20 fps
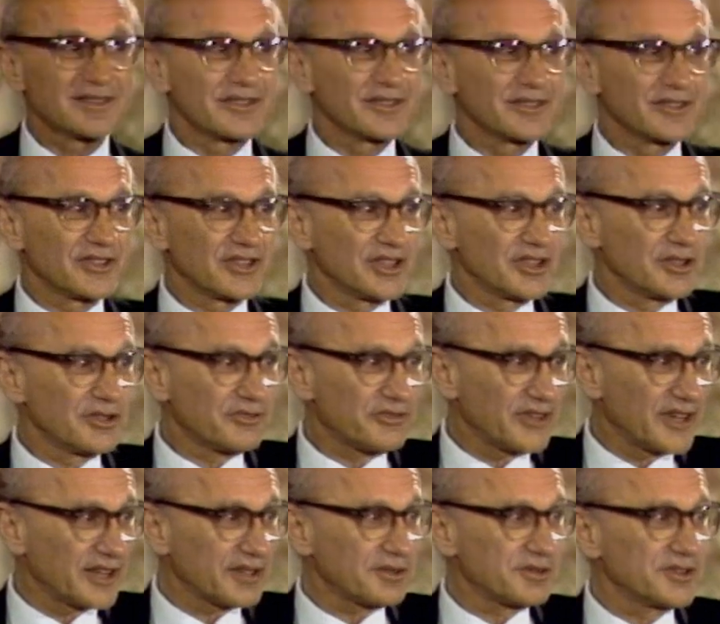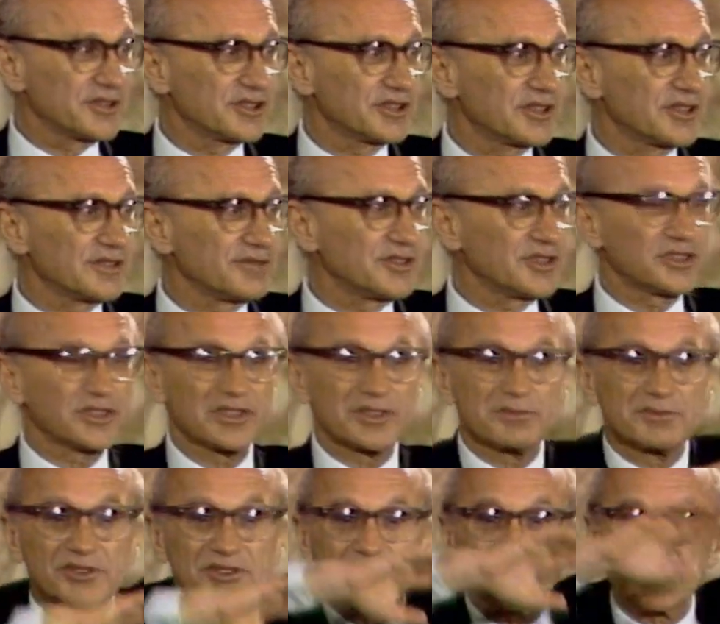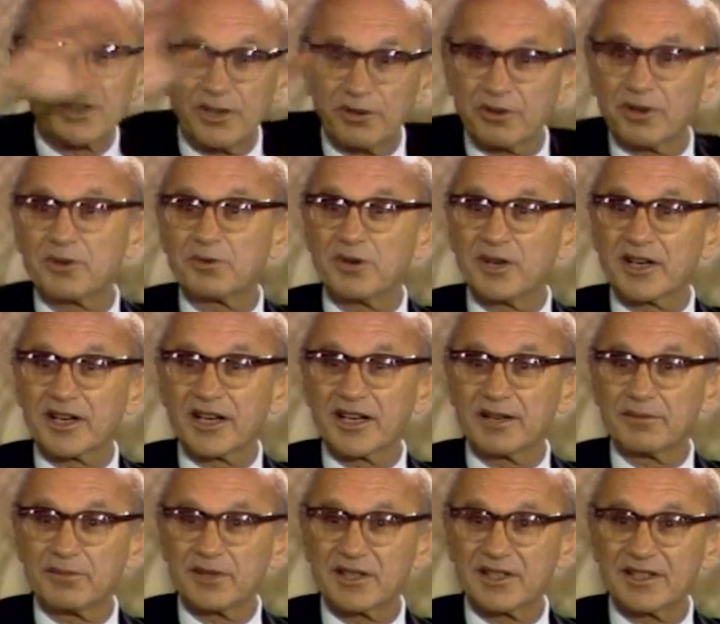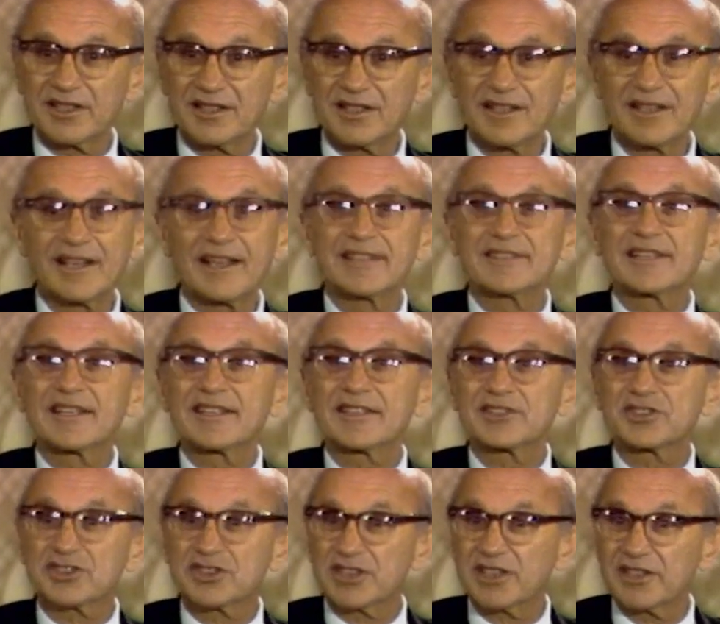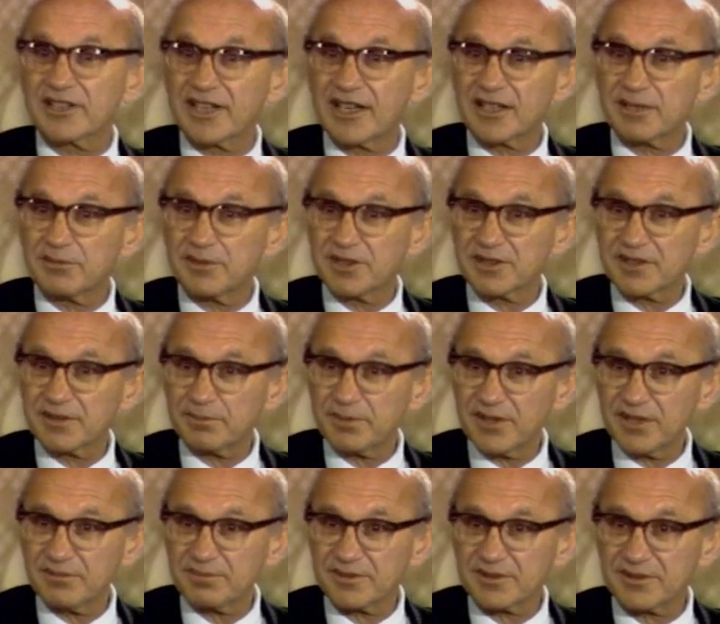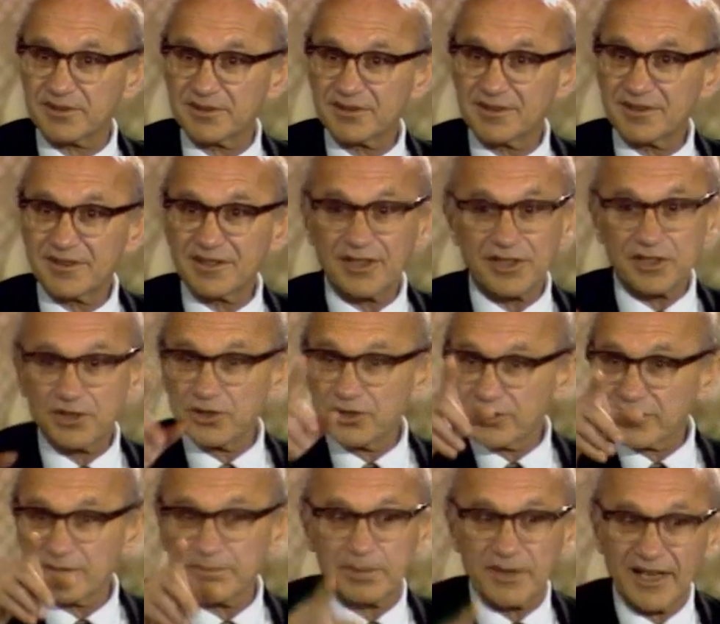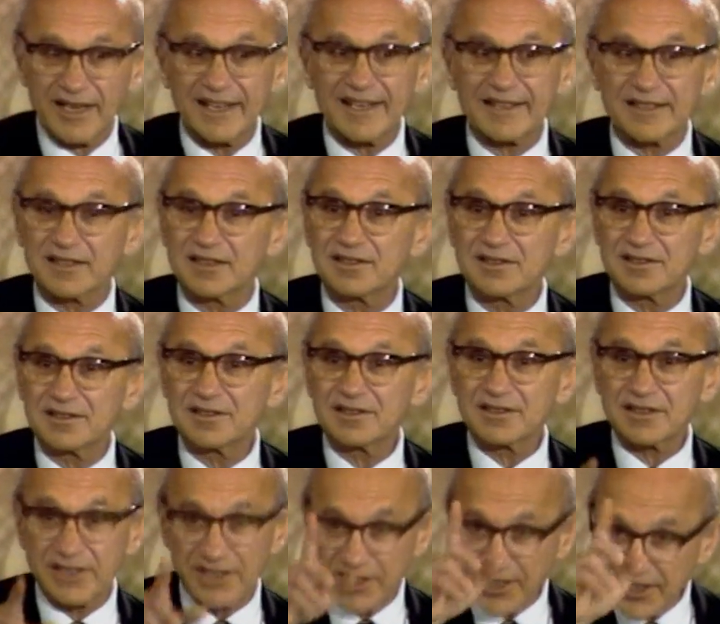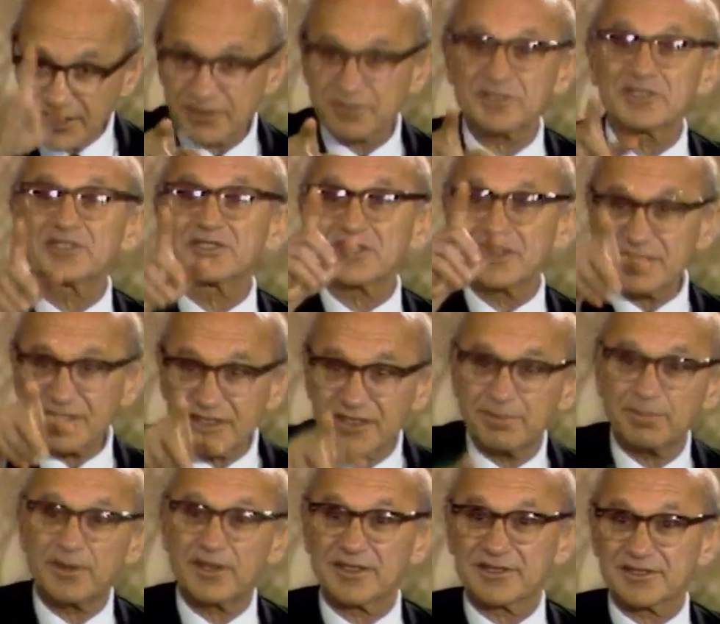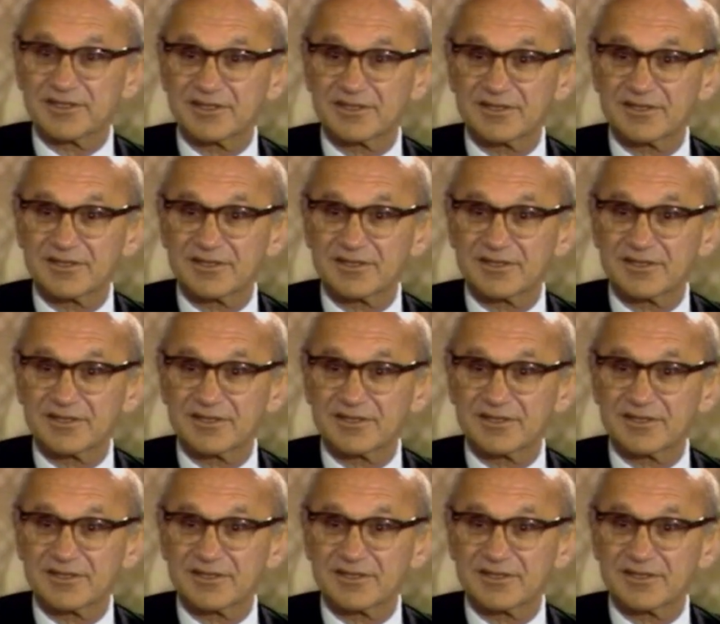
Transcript: The Federal Reserve determines the total quantity of money and then it's shared out among the people. Your bank can increase its deposits